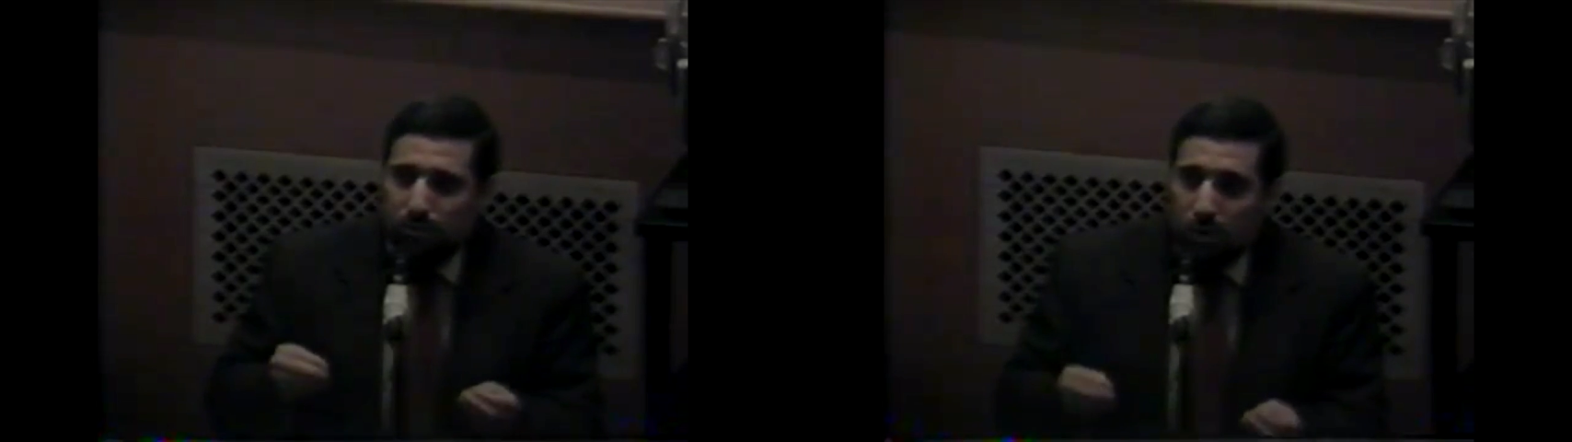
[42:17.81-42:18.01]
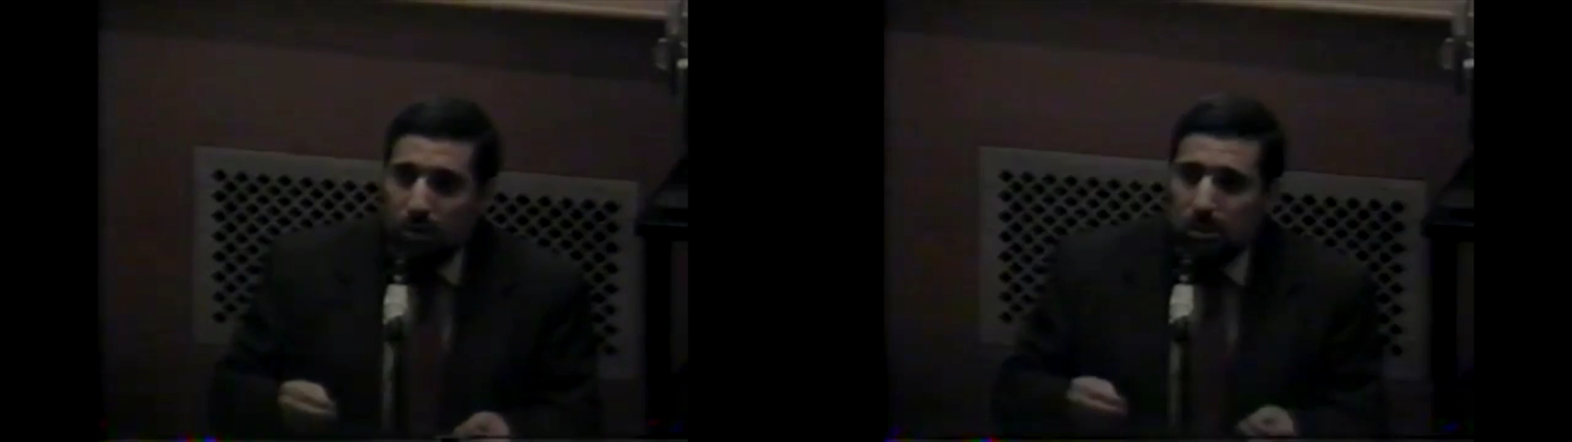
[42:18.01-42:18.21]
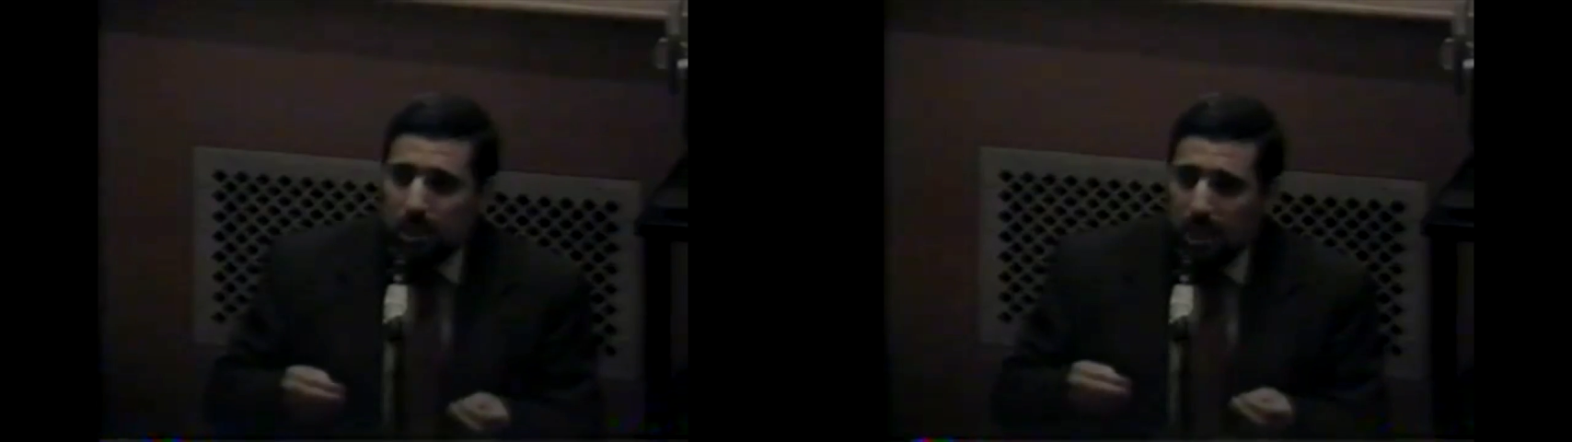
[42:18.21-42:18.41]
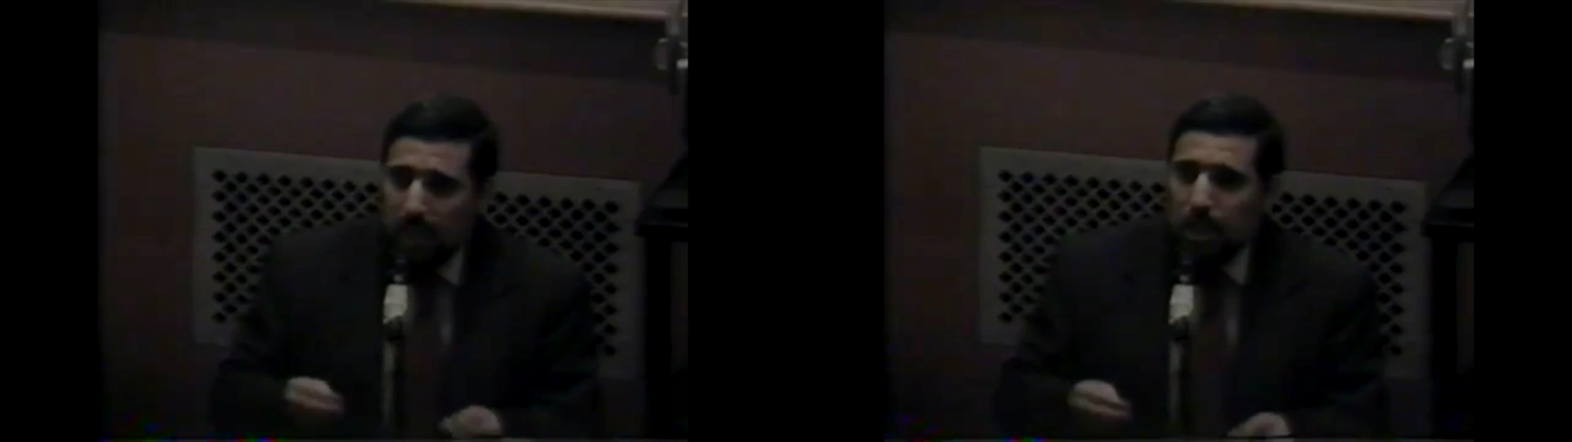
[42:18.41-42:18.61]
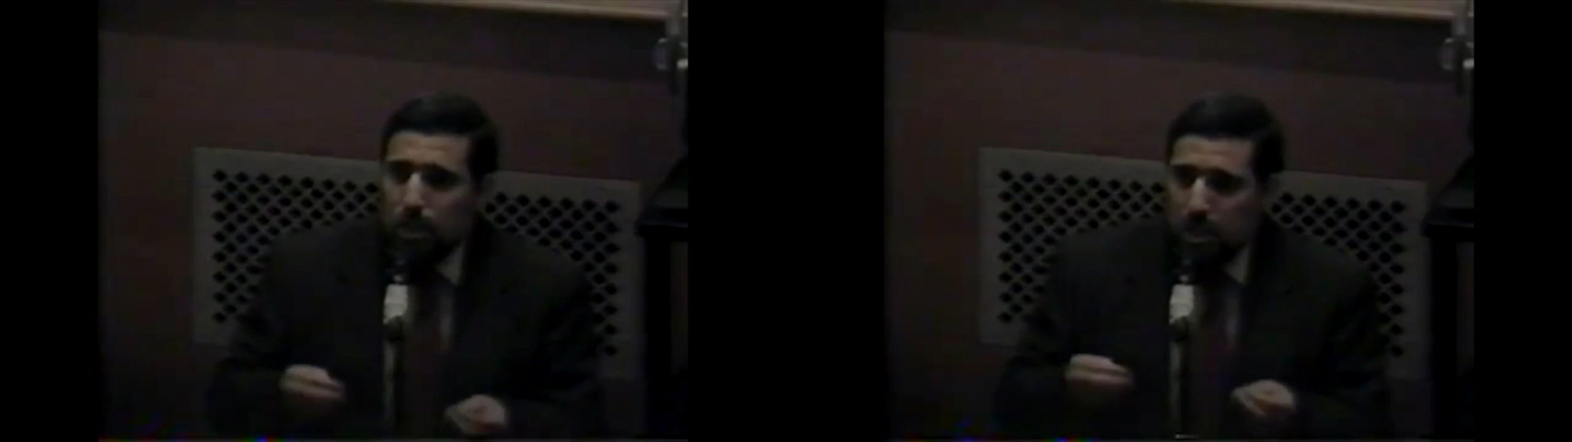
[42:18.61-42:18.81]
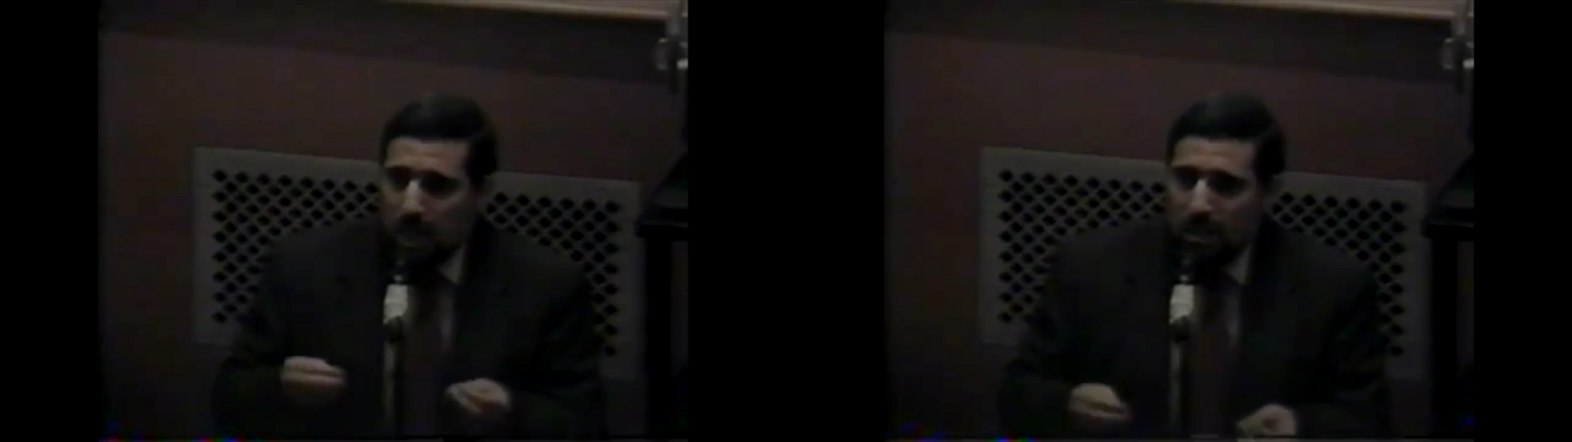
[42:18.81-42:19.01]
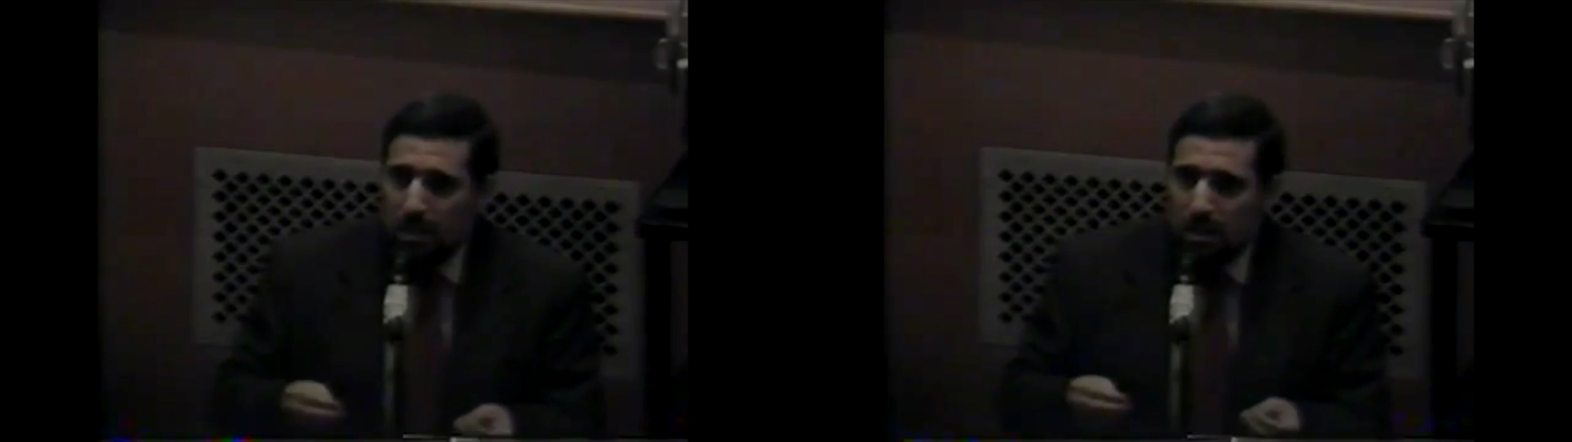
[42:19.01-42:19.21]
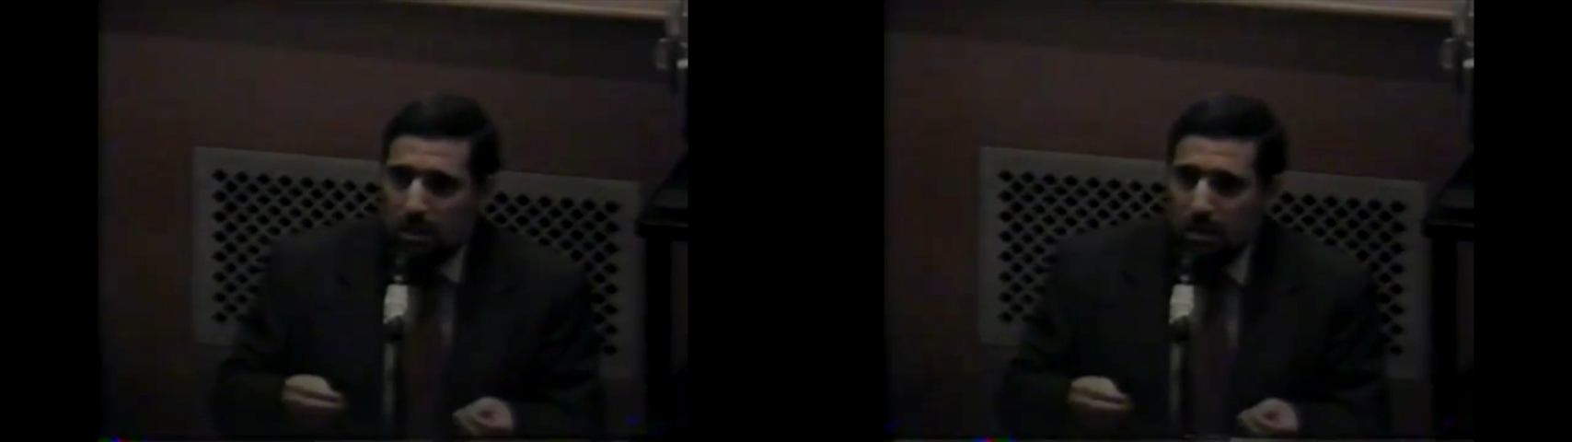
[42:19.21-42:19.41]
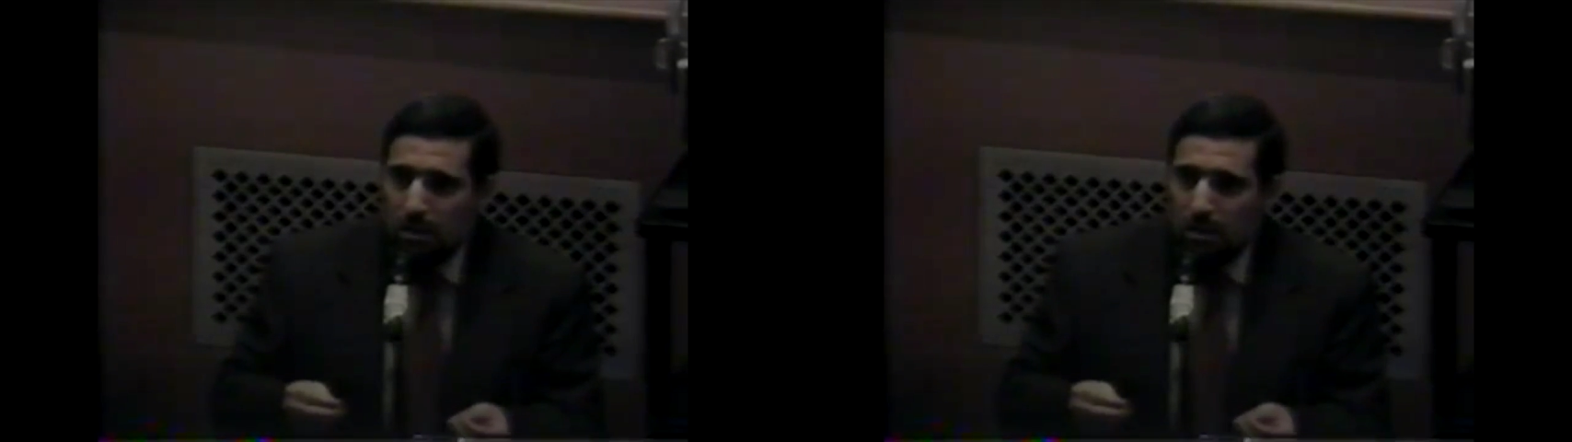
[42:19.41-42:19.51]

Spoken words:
fought each other